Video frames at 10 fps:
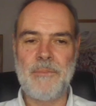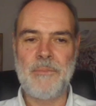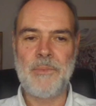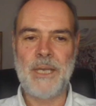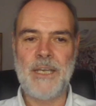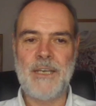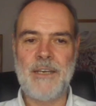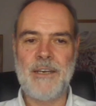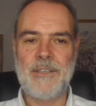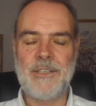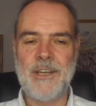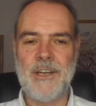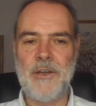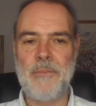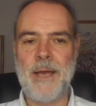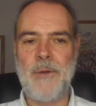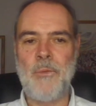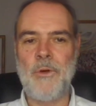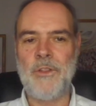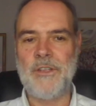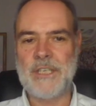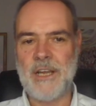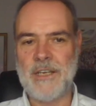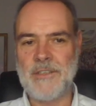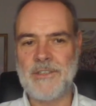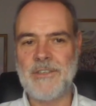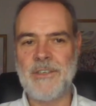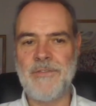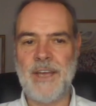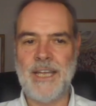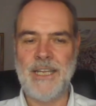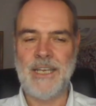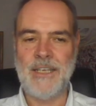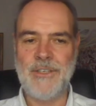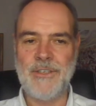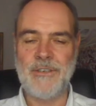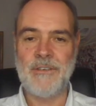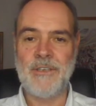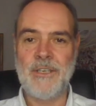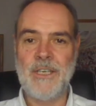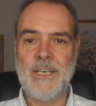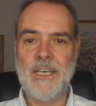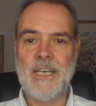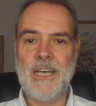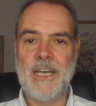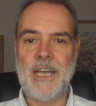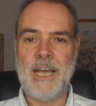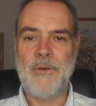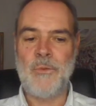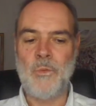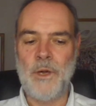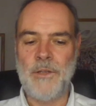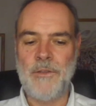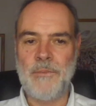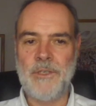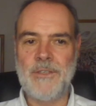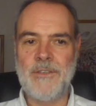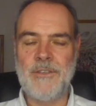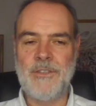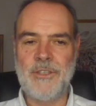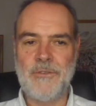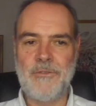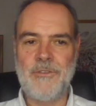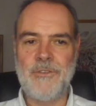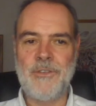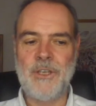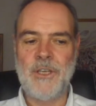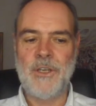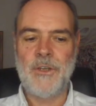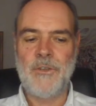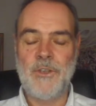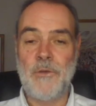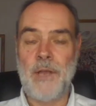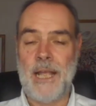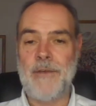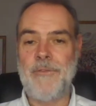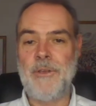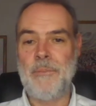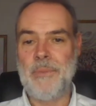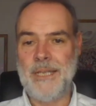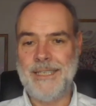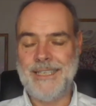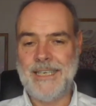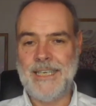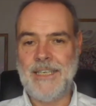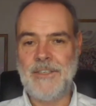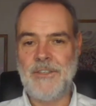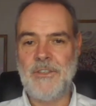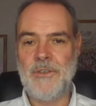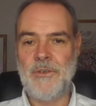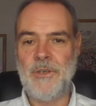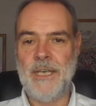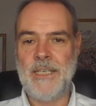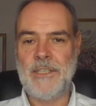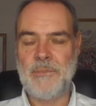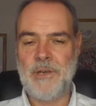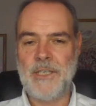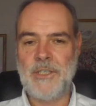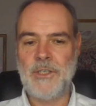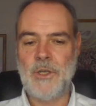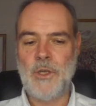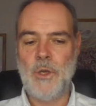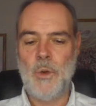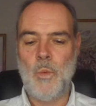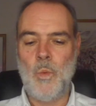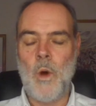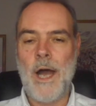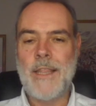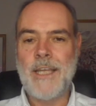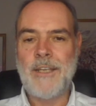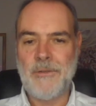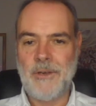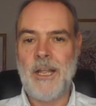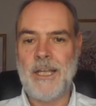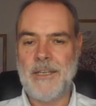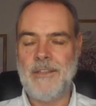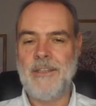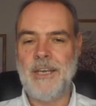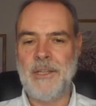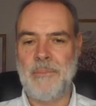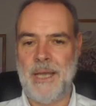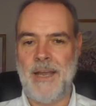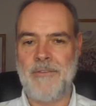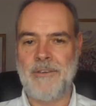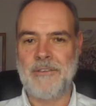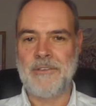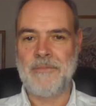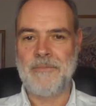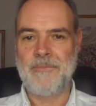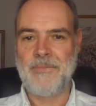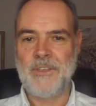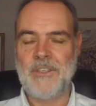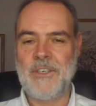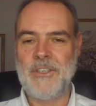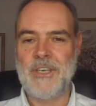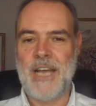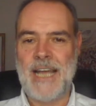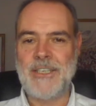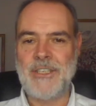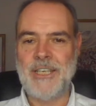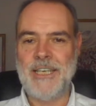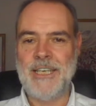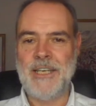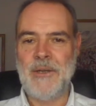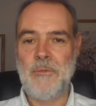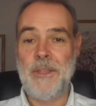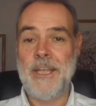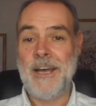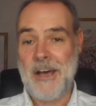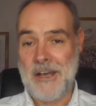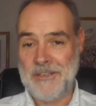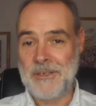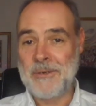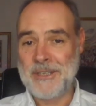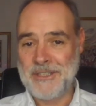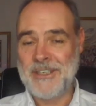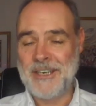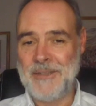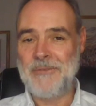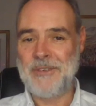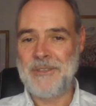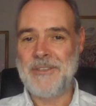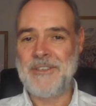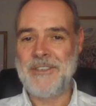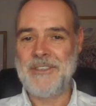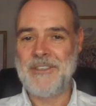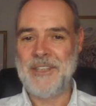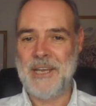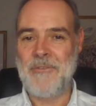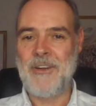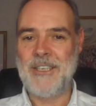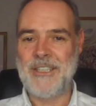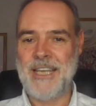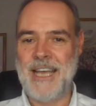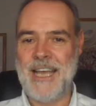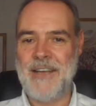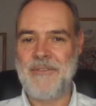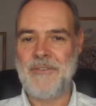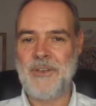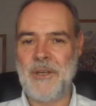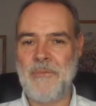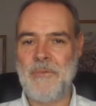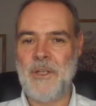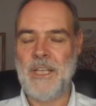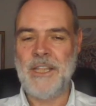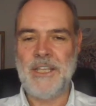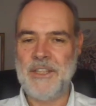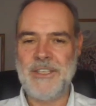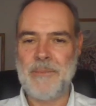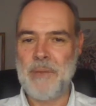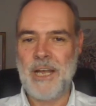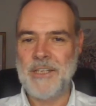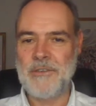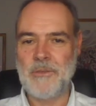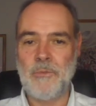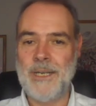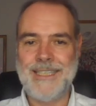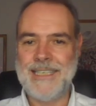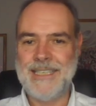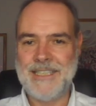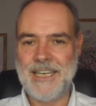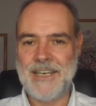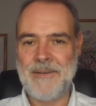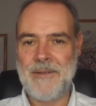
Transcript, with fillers: Mick asked earlier about what are the signs of alienation. Mm. And one of them is that the children don't have the ability to express why they don't like the other parent. So, so actually, when they get asked a question the one that that they were asked there, you know, the, the simple answer is, well, it's easier.